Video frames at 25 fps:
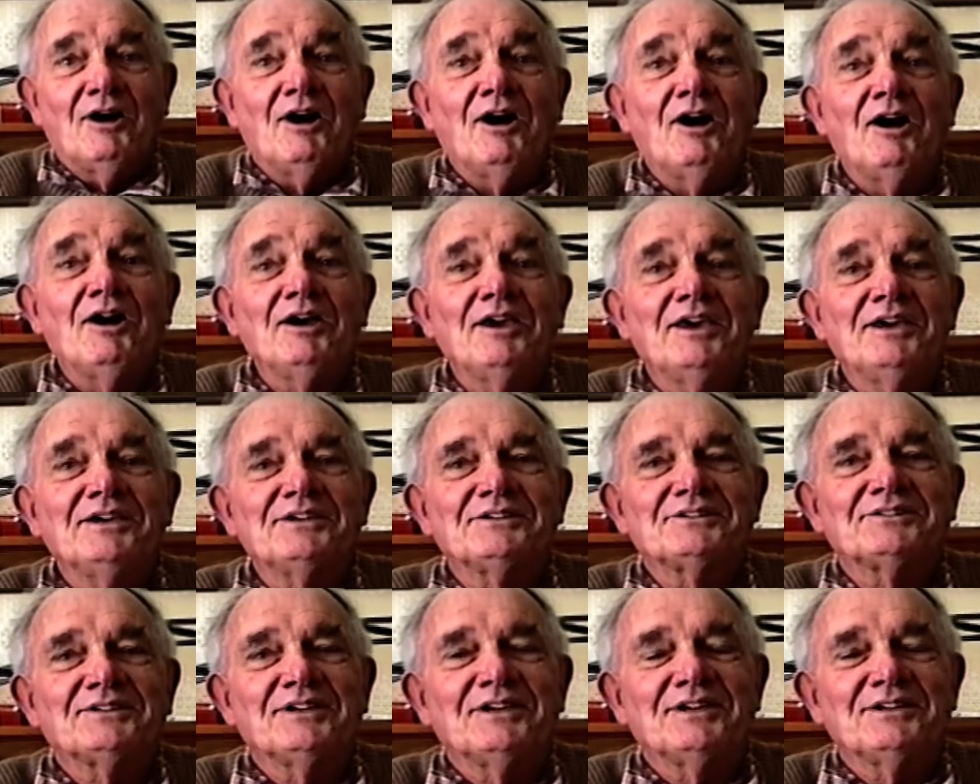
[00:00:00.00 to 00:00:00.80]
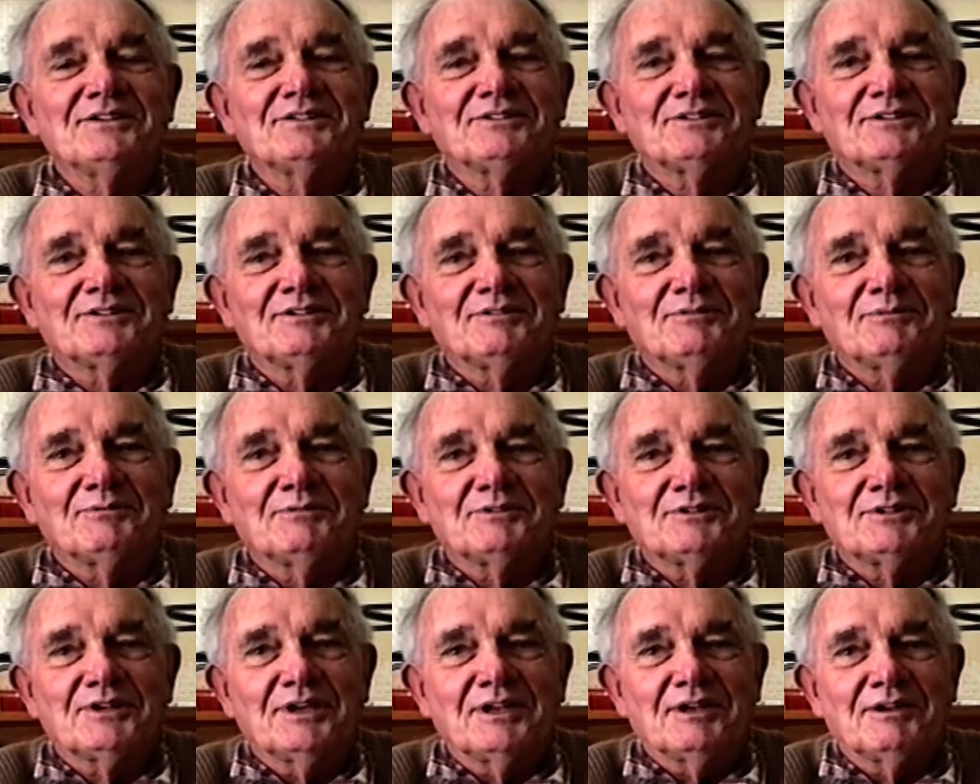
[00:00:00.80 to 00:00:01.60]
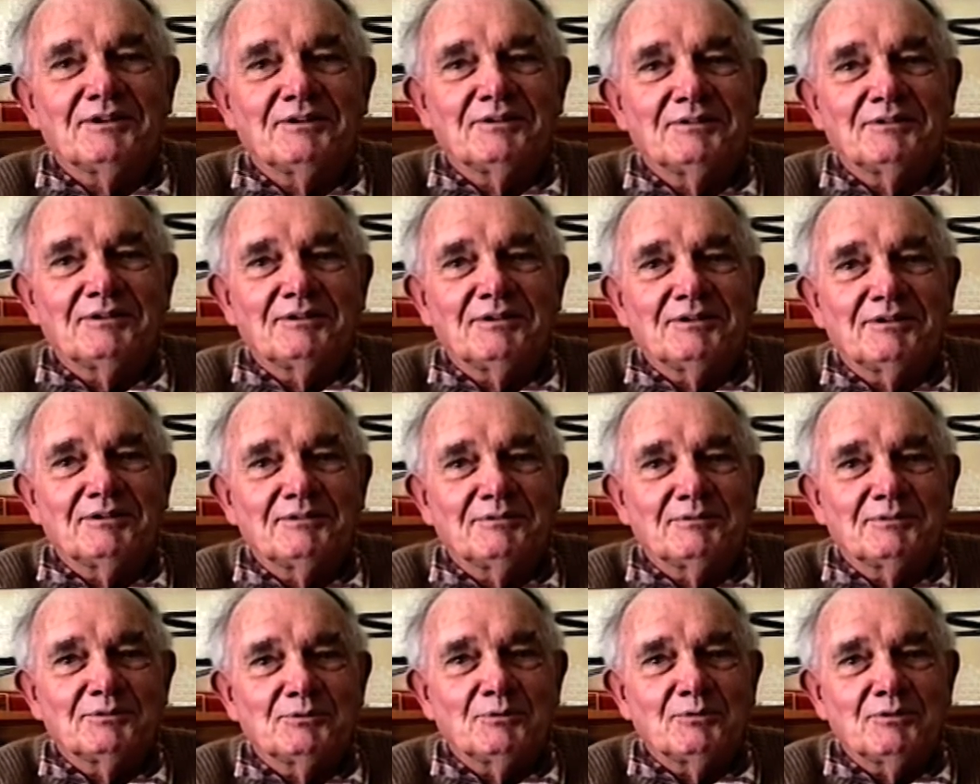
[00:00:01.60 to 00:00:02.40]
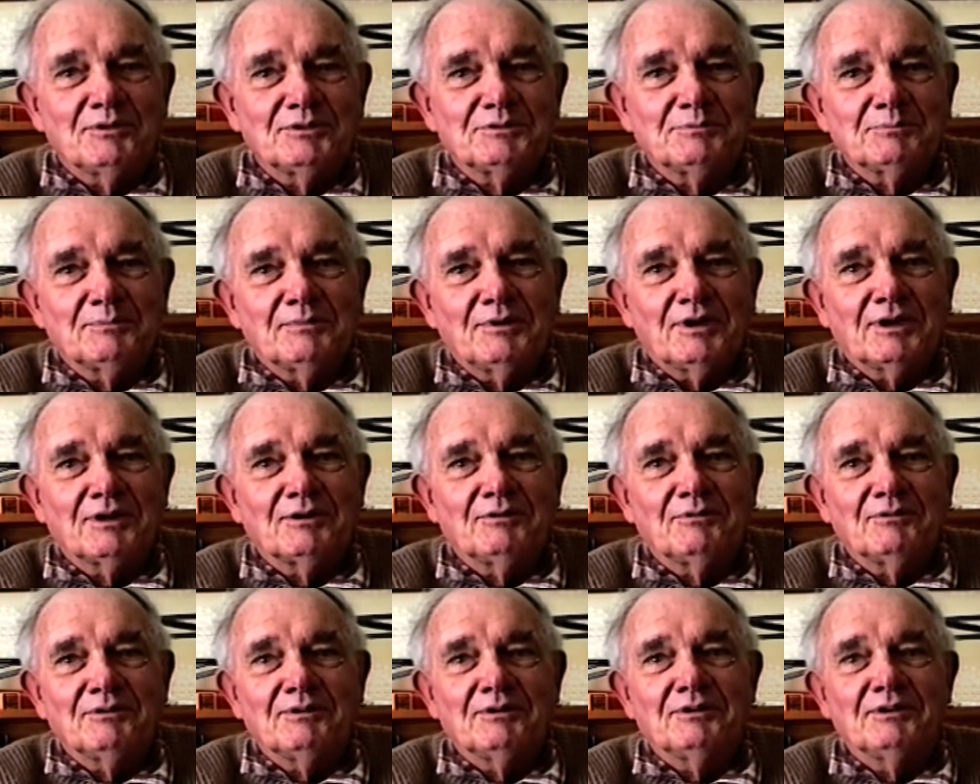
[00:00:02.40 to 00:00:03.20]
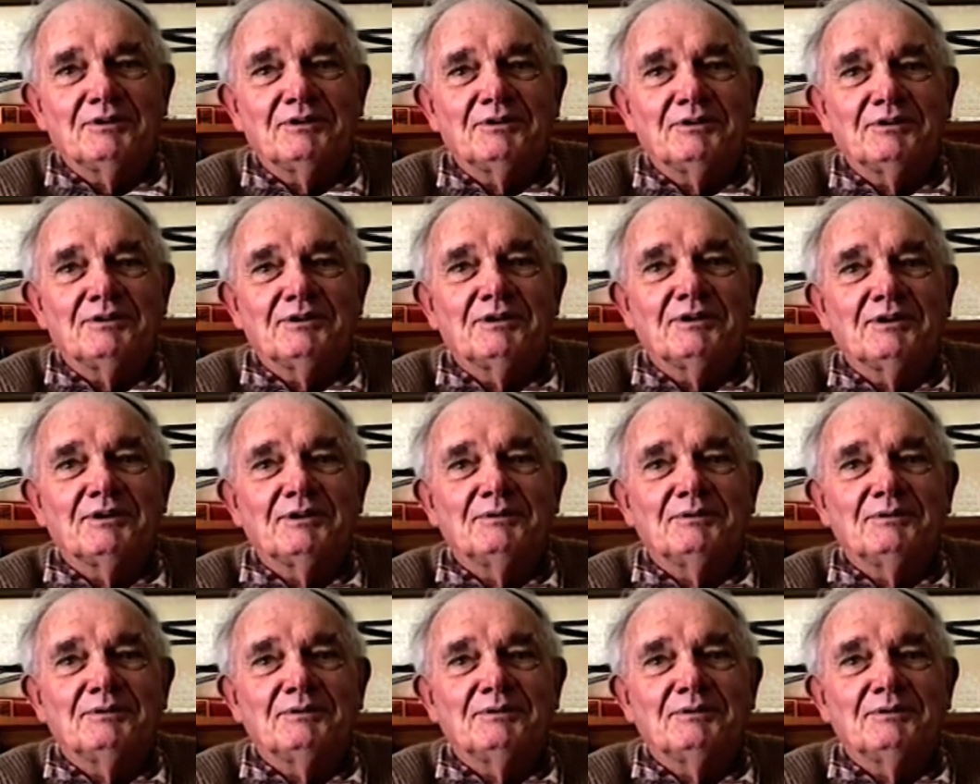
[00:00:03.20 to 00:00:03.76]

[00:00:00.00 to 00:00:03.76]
Oh yes, there was that, and it was always my uncle and